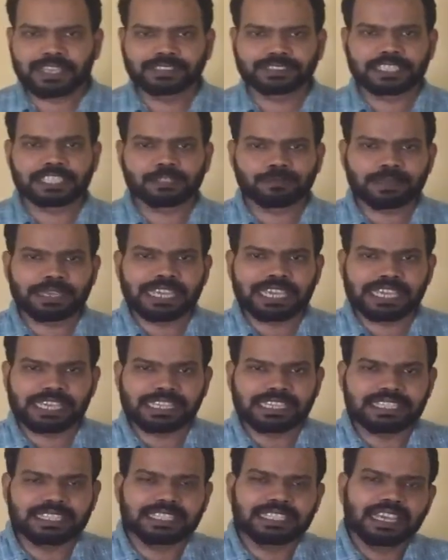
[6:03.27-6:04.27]
This
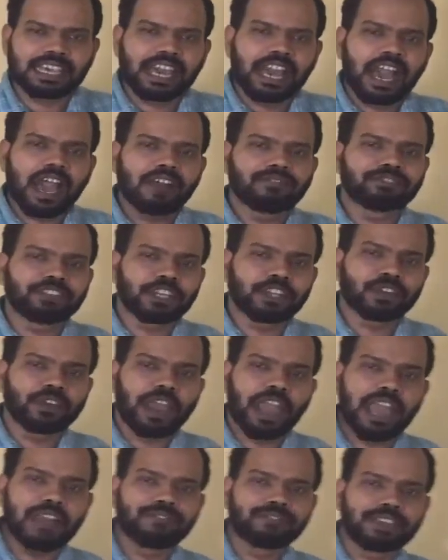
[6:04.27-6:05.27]
means after you
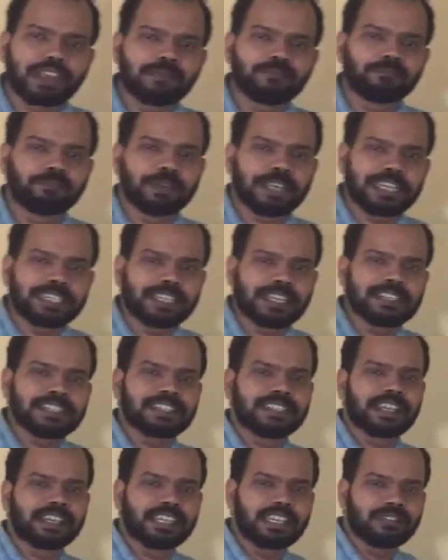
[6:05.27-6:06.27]
have completed
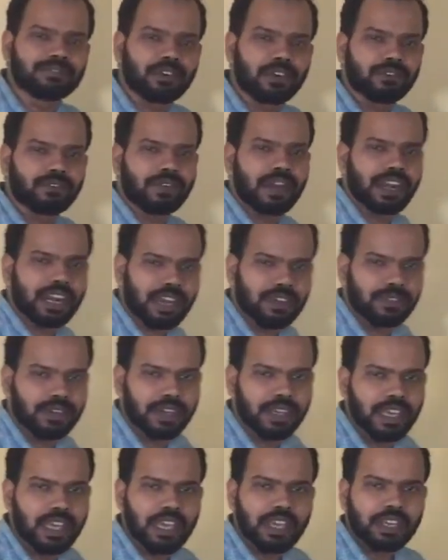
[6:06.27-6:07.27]
studying for 1
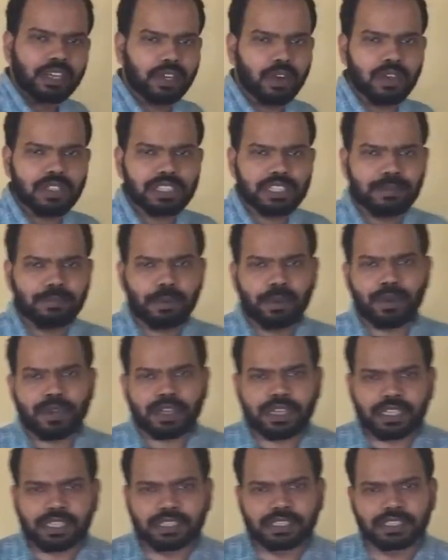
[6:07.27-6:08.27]
hour, close the
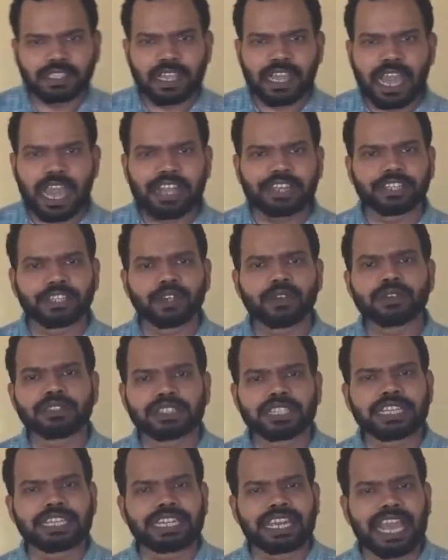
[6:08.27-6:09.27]
book and use
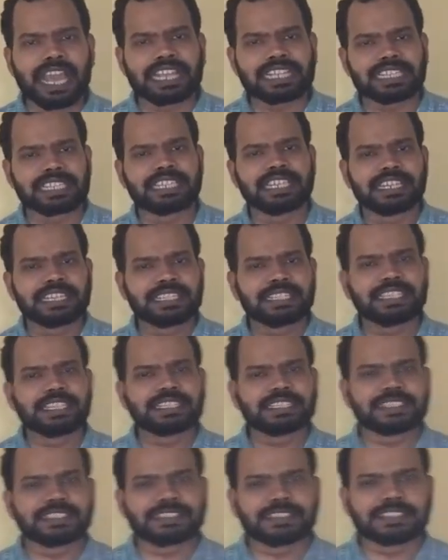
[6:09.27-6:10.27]
the next
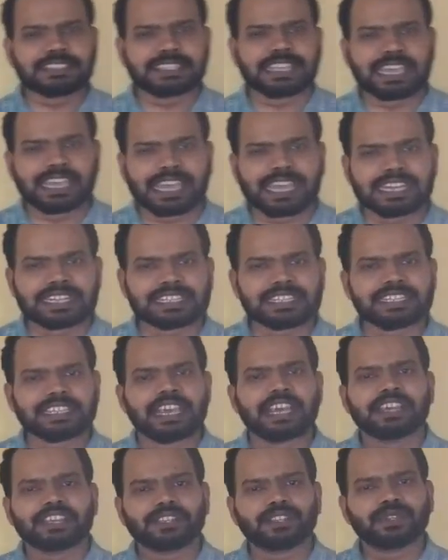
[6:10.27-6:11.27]
60 seconds
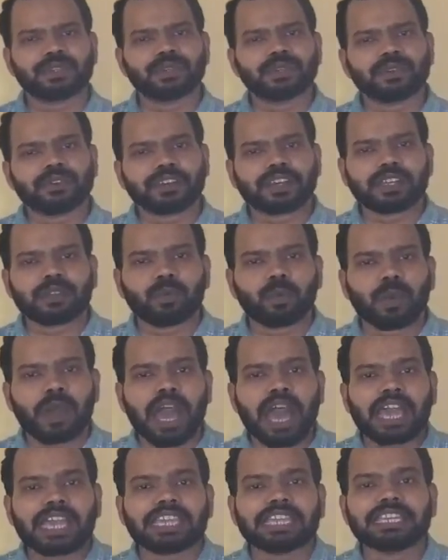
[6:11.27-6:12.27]
to
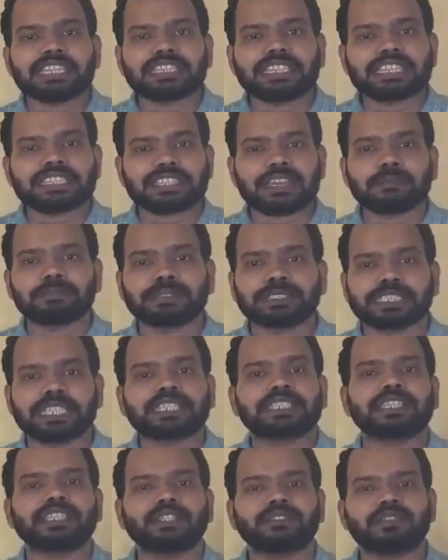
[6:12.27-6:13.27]
rewind the
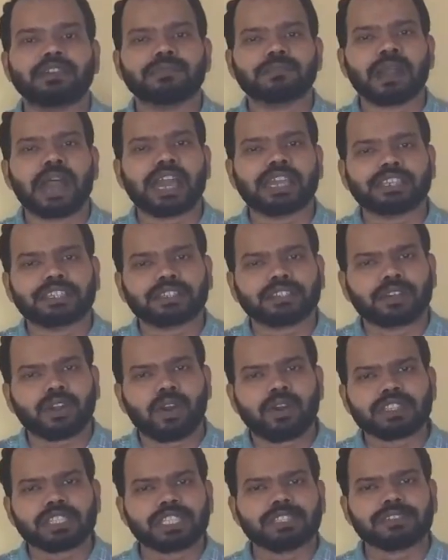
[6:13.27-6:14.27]
subject in your mind.
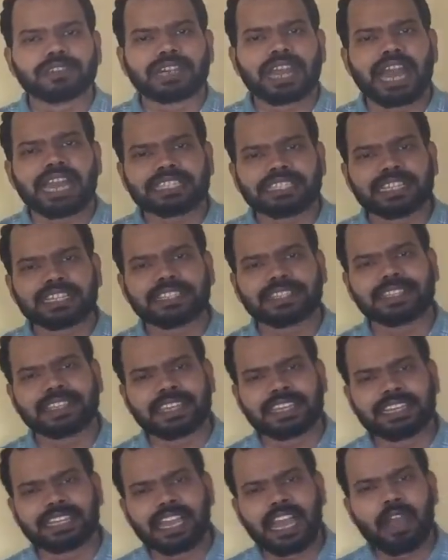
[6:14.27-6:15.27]
Close your eyes and
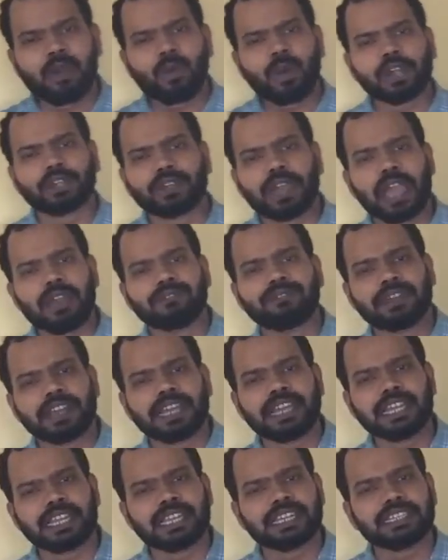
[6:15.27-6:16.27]
think what you have
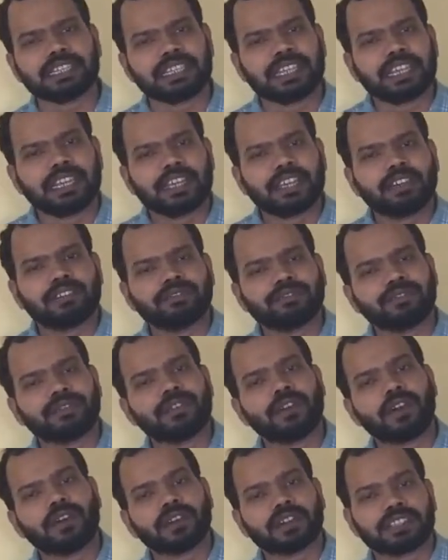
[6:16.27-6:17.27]
learned
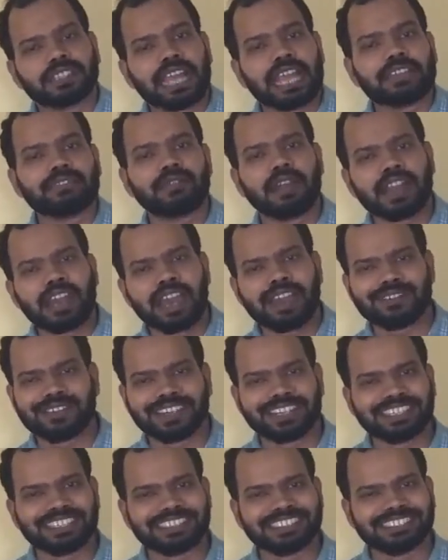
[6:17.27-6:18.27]
for that 1
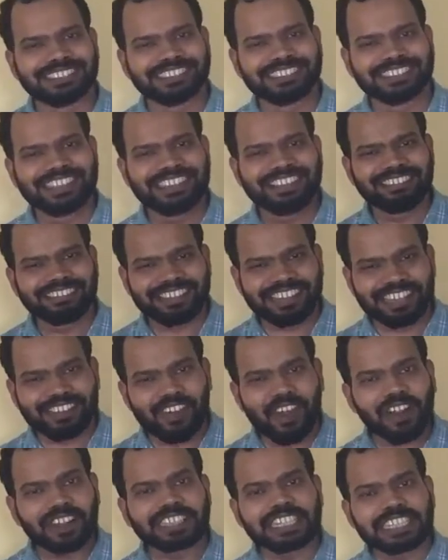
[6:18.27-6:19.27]
hour.
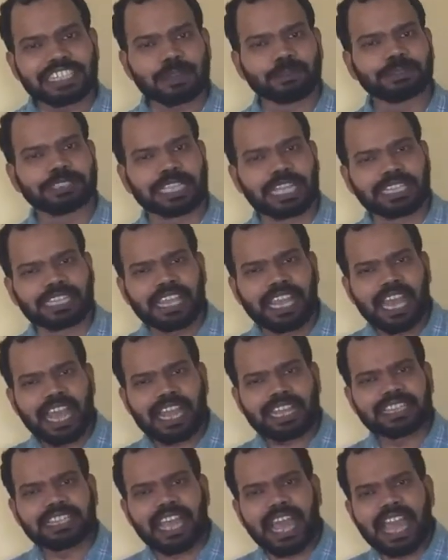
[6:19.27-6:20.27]
Recall the subject.
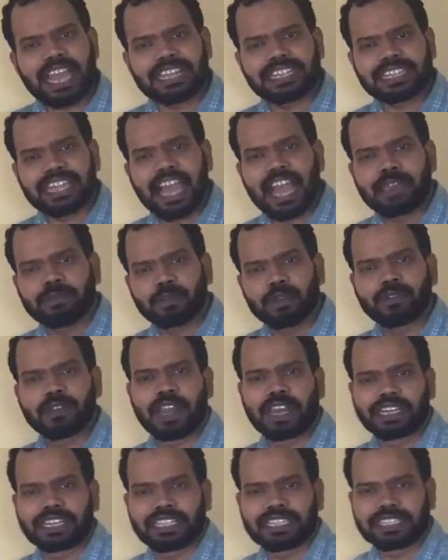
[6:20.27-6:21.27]
At that time you will
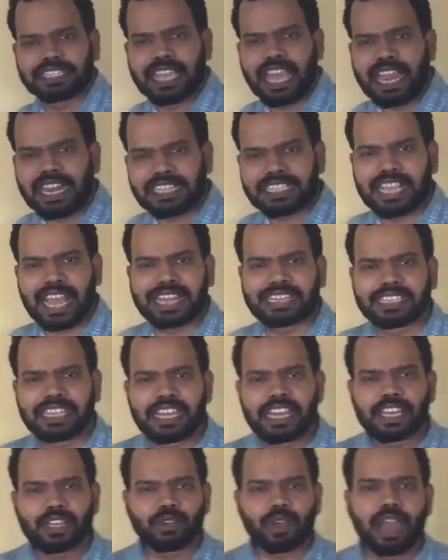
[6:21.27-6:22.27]
understand that
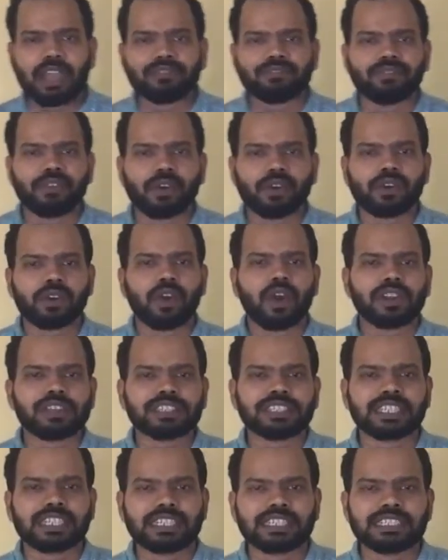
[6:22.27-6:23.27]
you have
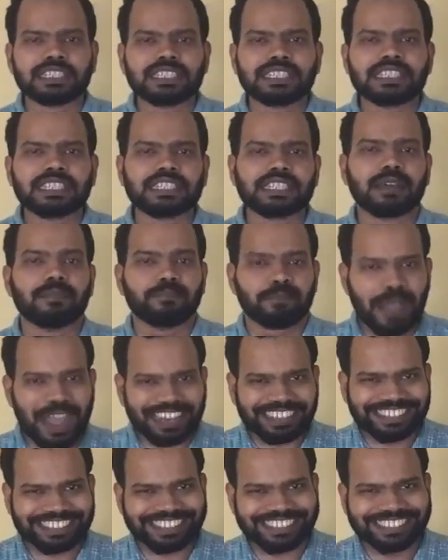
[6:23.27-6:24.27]
forgotten some
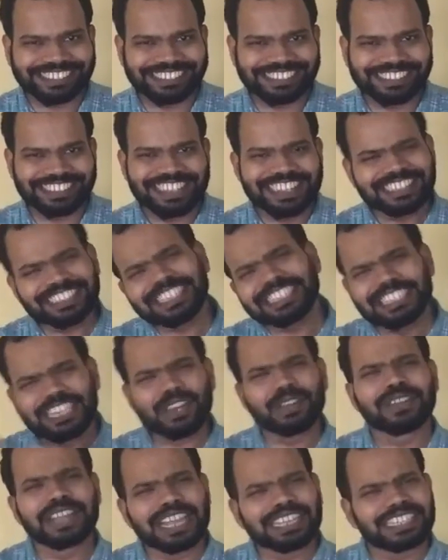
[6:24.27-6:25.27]
part. Just
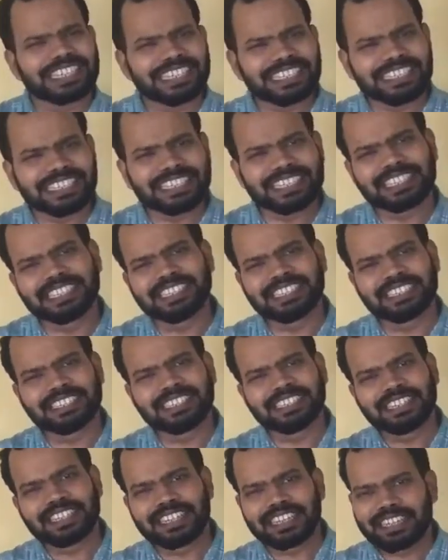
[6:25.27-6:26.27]
look at it,
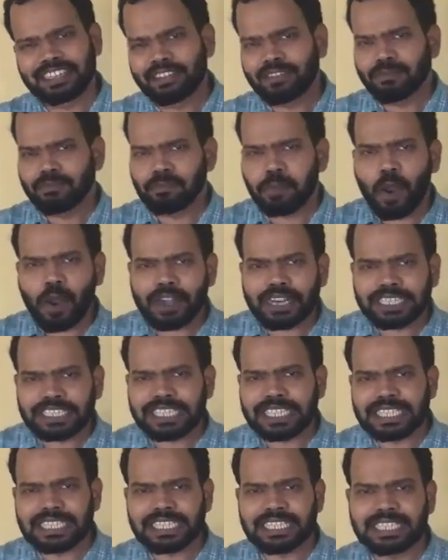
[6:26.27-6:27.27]
polish
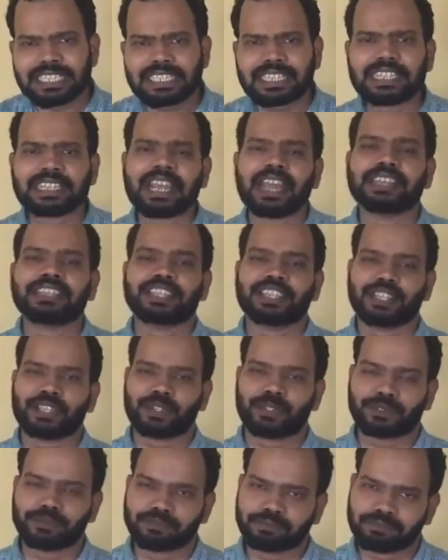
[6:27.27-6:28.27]
it, continue.